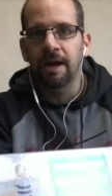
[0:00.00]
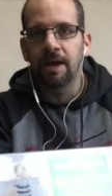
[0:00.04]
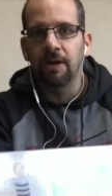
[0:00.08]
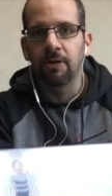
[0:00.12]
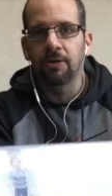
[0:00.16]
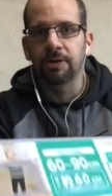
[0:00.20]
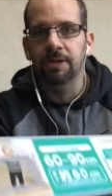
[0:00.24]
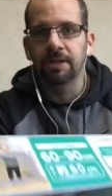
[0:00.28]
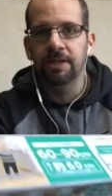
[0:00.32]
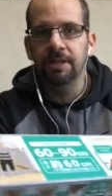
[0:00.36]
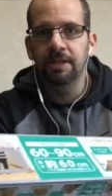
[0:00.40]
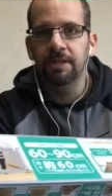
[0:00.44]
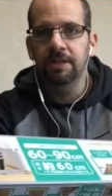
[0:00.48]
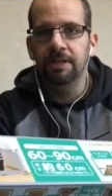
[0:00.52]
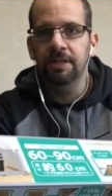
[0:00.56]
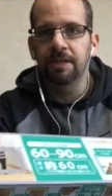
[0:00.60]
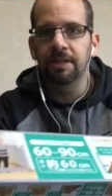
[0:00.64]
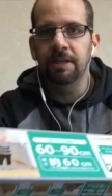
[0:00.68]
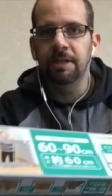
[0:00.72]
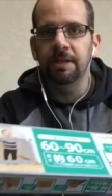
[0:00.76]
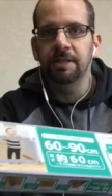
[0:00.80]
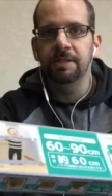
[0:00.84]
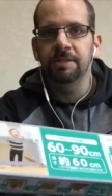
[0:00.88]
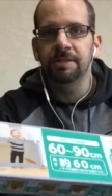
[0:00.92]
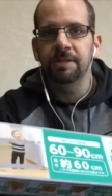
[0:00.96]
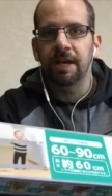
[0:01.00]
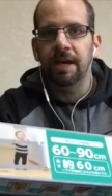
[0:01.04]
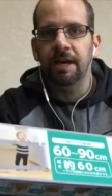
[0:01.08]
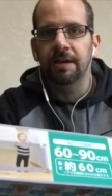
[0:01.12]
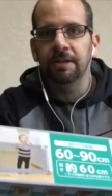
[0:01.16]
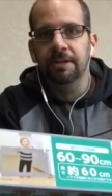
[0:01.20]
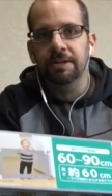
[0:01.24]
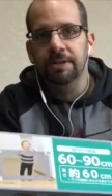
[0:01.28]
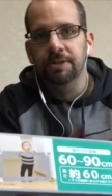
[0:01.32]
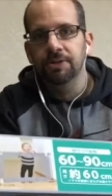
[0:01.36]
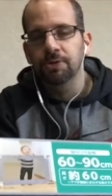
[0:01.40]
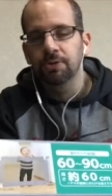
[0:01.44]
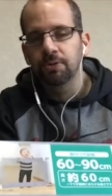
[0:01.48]
our kid is out
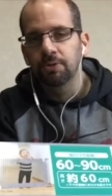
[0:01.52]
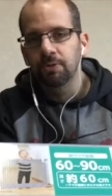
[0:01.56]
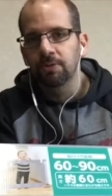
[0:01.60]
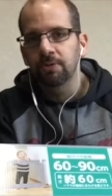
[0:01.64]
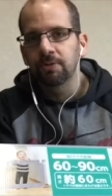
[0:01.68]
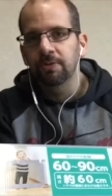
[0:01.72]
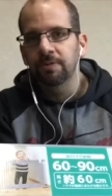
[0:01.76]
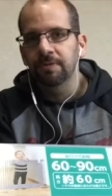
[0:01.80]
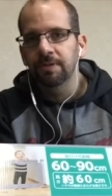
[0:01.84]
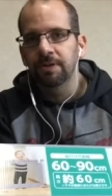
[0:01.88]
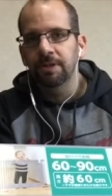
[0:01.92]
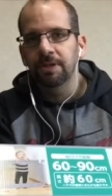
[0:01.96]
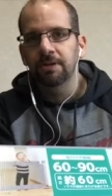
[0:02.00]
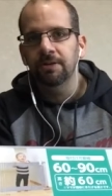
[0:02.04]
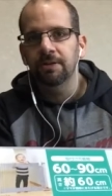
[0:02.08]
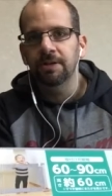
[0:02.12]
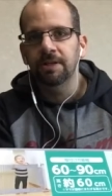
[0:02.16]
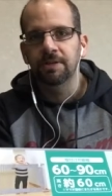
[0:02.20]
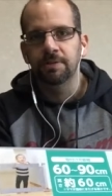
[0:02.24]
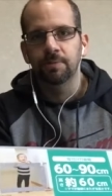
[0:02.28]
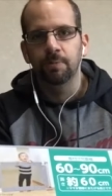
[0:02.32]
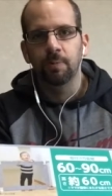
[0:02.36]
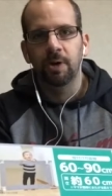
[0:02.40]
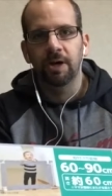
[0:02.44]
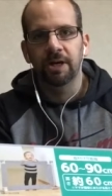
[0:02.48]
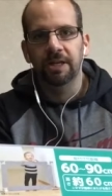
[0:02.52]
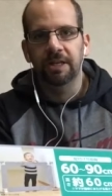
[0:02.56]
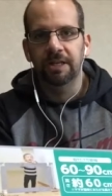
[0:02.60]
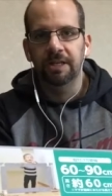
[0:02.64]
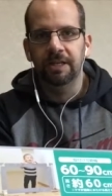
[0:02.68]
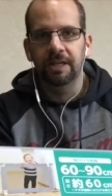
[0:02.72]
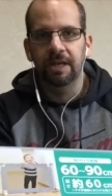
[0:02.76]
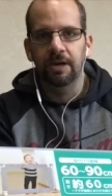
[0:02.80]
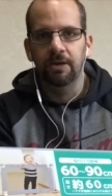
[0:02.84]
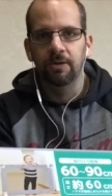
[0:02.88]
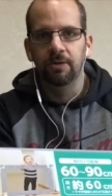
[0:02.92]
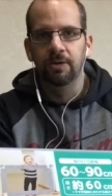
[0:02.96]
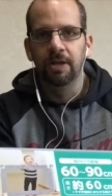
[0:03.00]
of control over here. He's walking
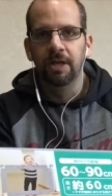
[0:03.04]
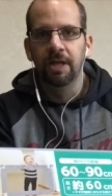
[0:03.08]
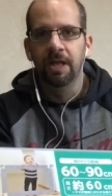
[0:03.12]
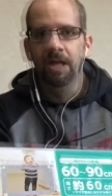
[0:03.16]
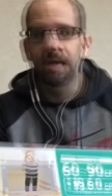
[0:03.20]
now.